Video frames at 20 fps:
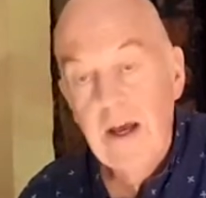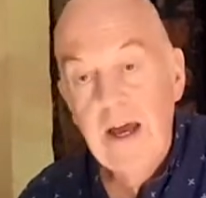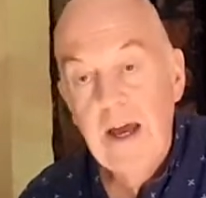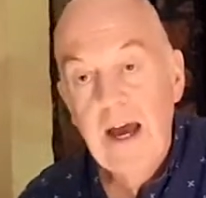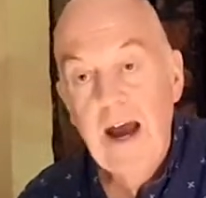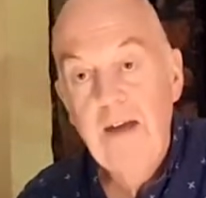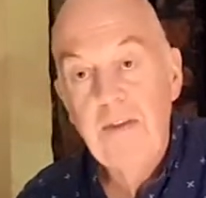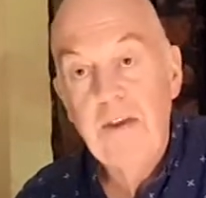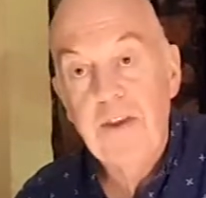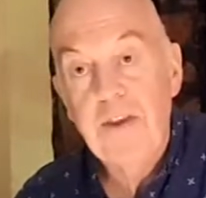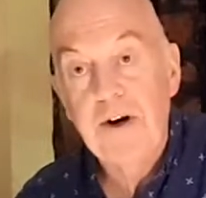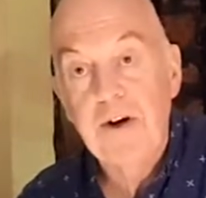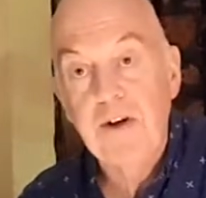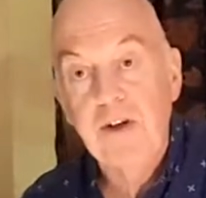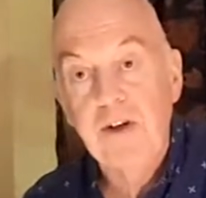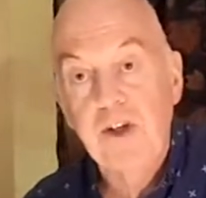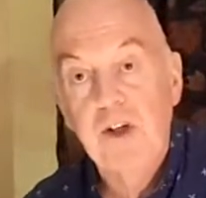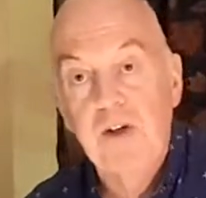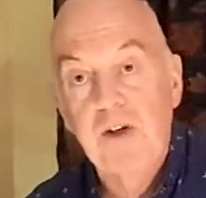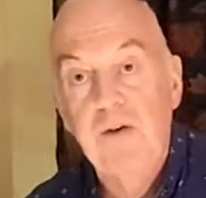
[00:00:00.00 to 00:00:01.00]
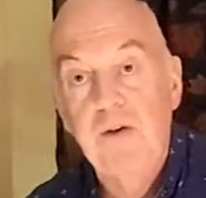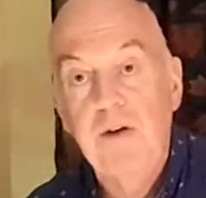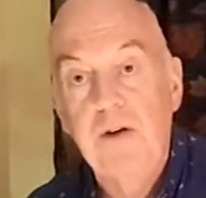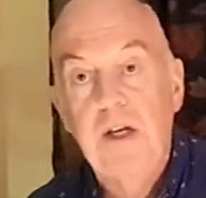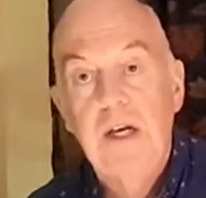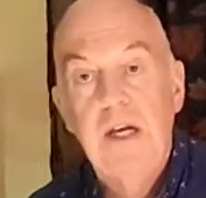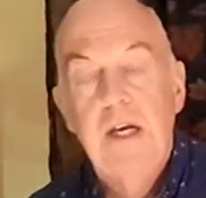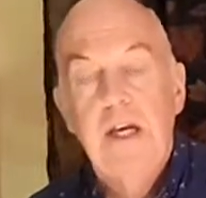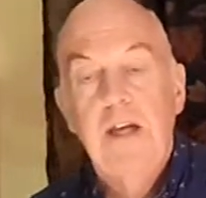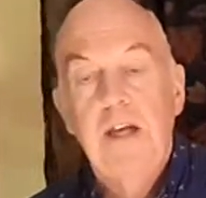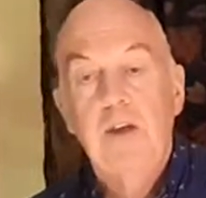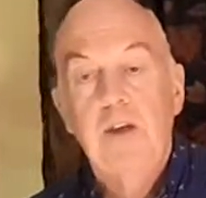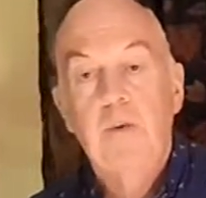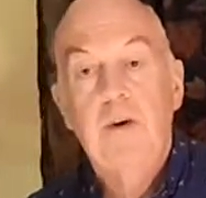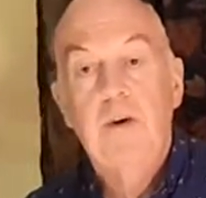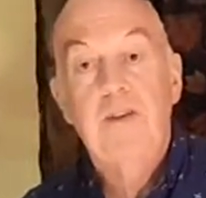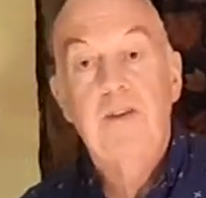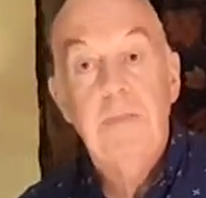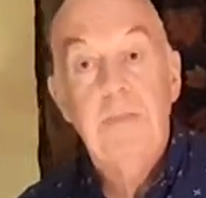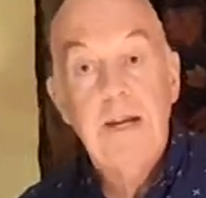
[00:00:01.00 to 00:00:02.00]
and the third tune is one
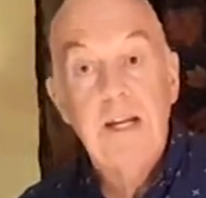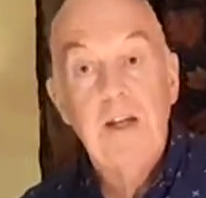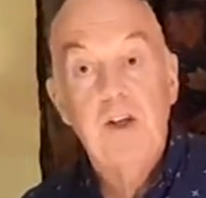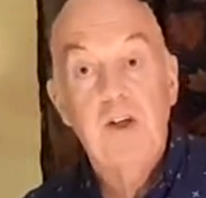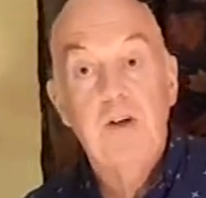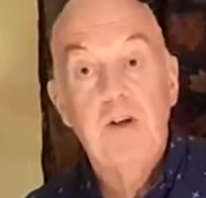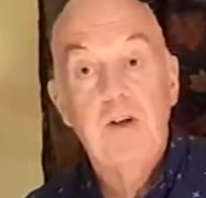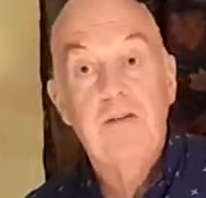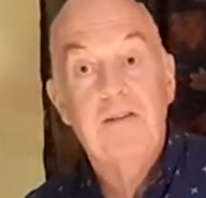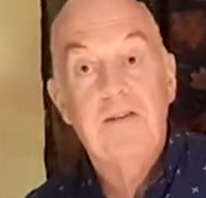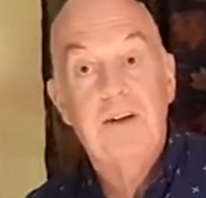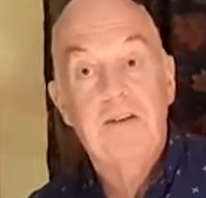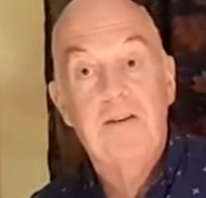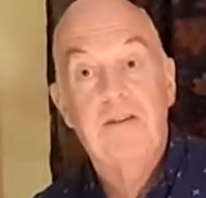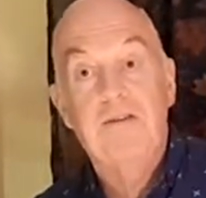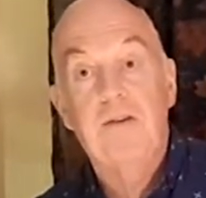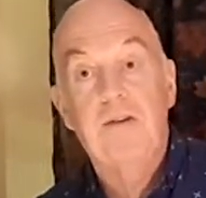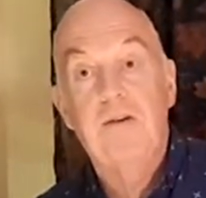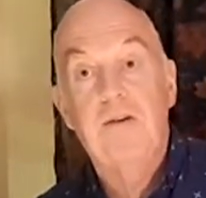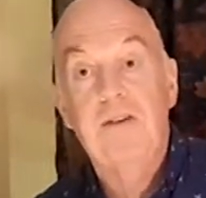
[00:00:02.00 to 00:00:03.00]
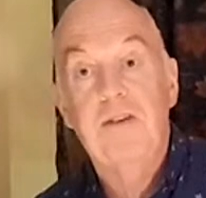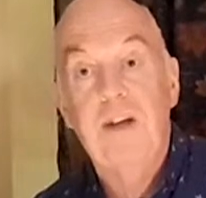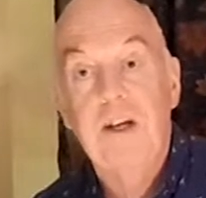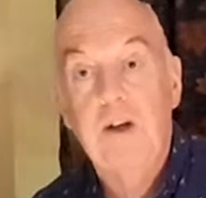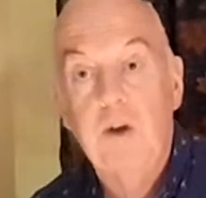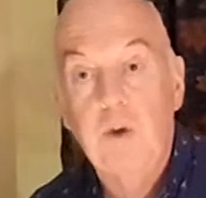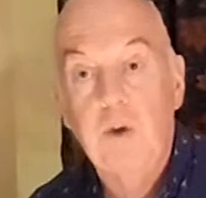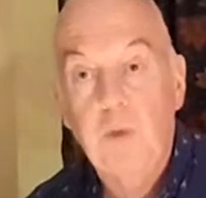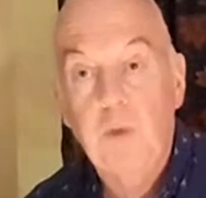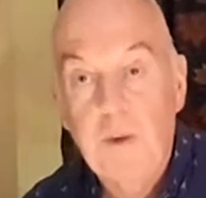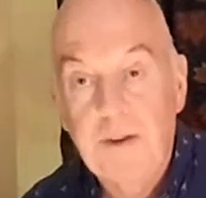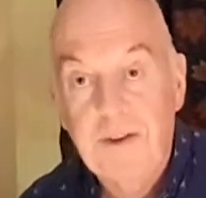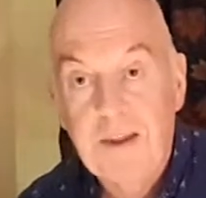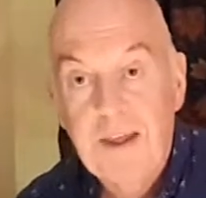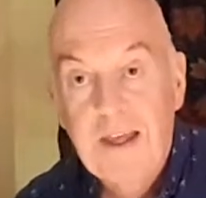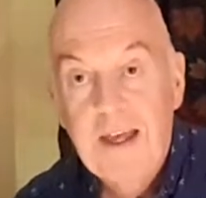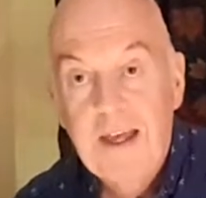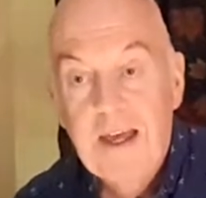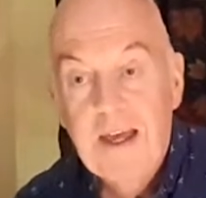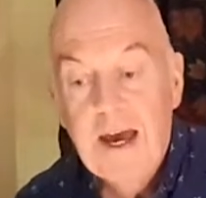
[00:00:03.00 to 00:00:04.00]
of the many tunes that's associated with
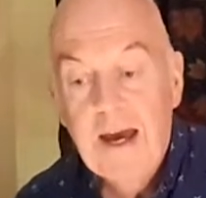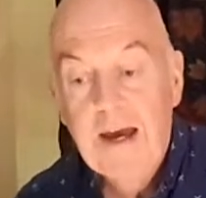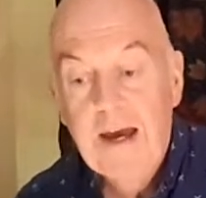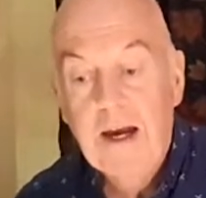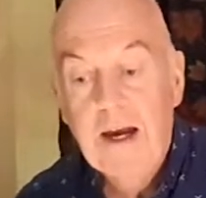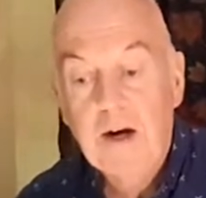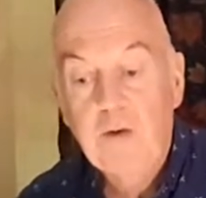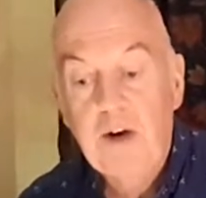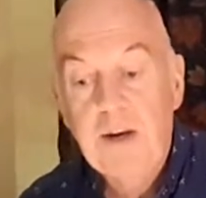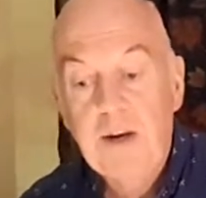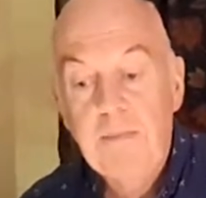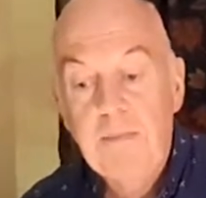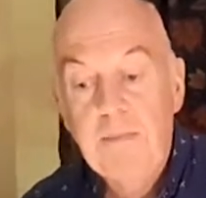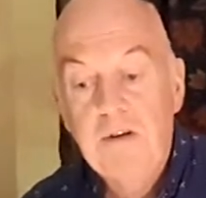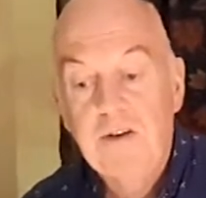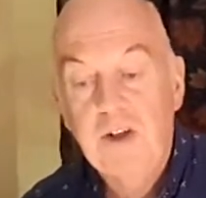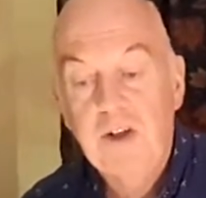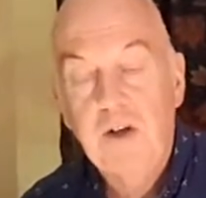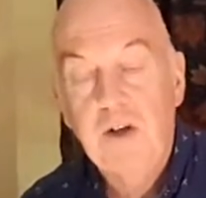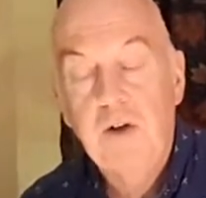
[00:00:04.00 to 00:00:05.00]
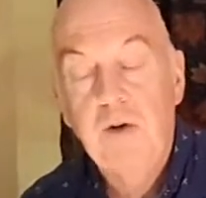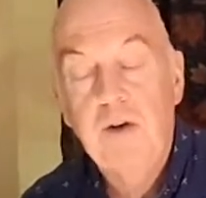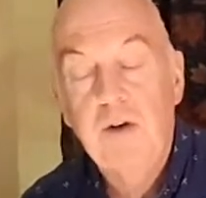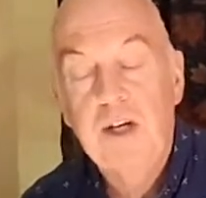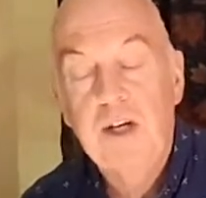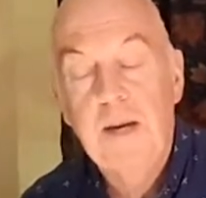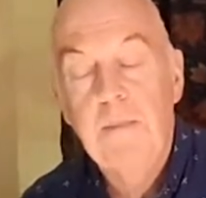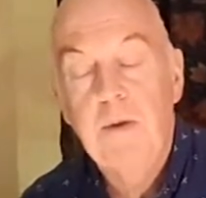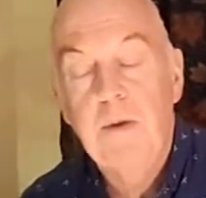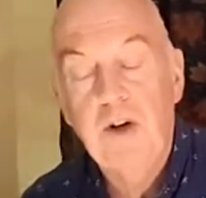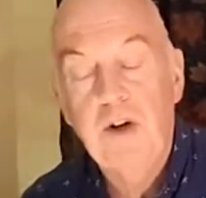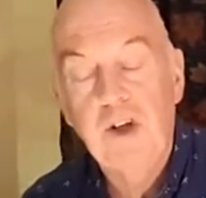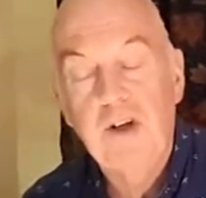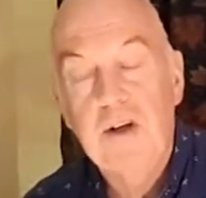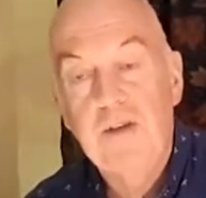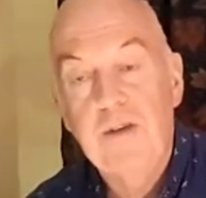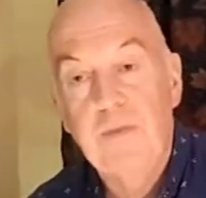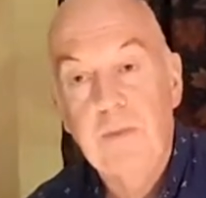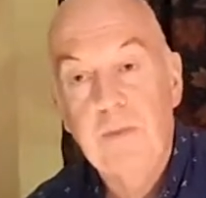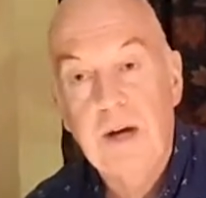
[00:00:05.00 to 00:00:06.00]
a great musician who came
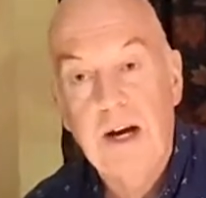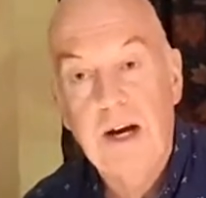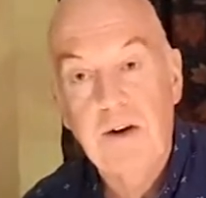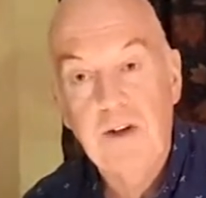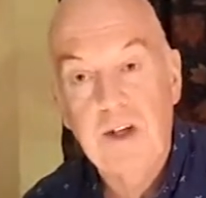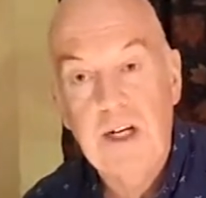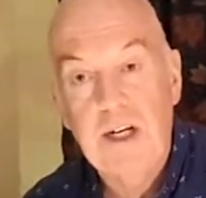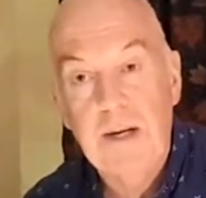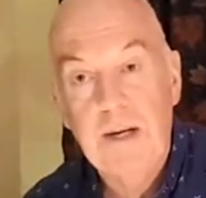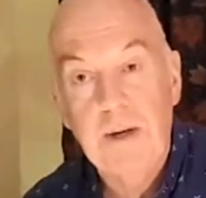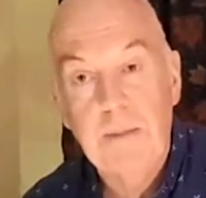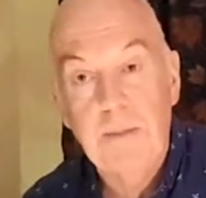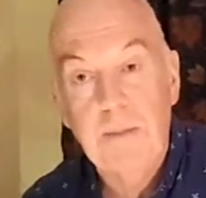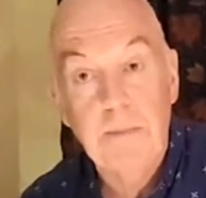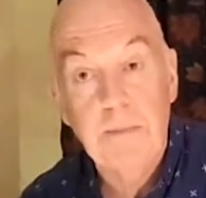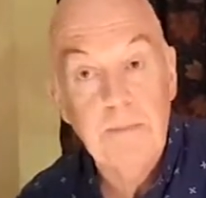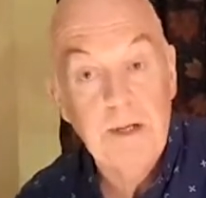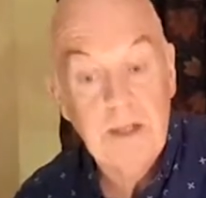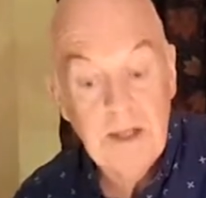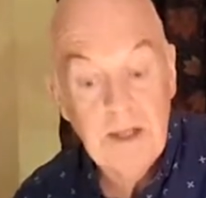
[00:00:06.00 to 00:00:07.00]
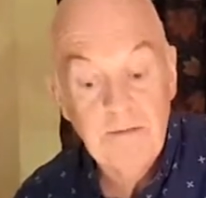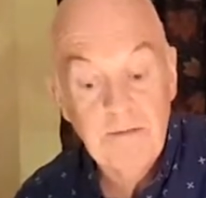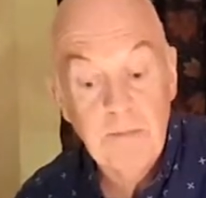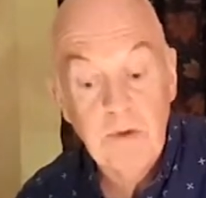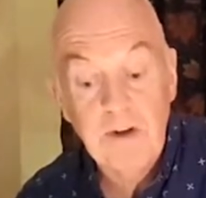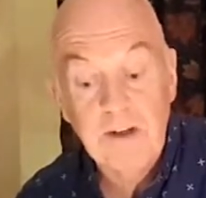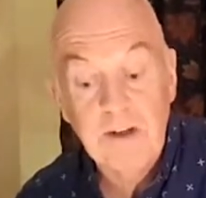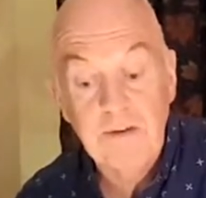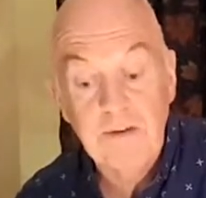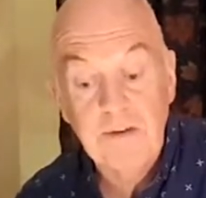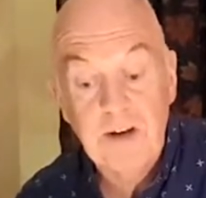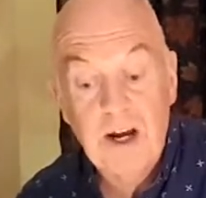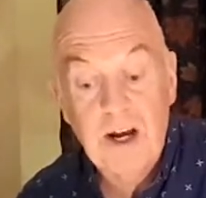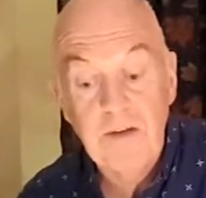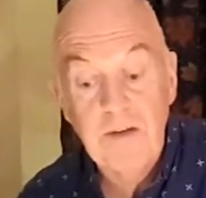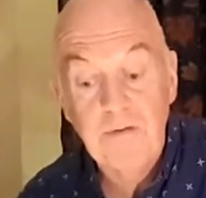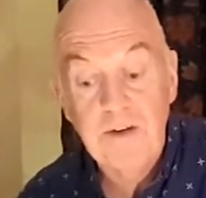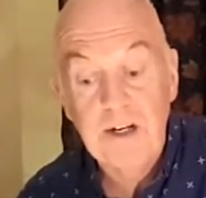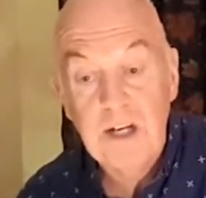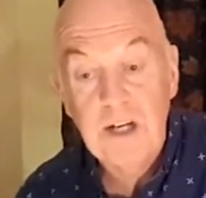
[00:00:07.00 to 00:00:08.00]
originally from County Limerick but lived most of his
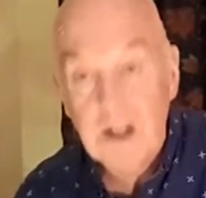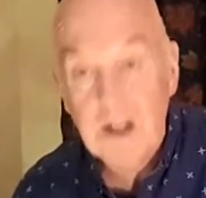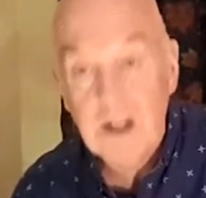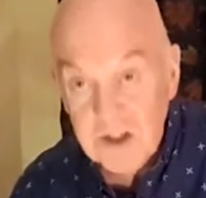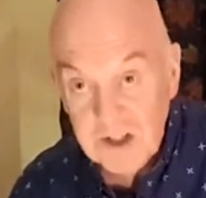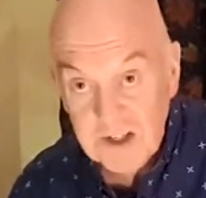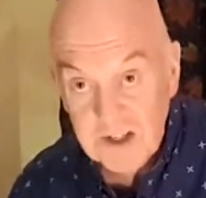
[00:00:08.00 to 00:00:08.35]
life in London,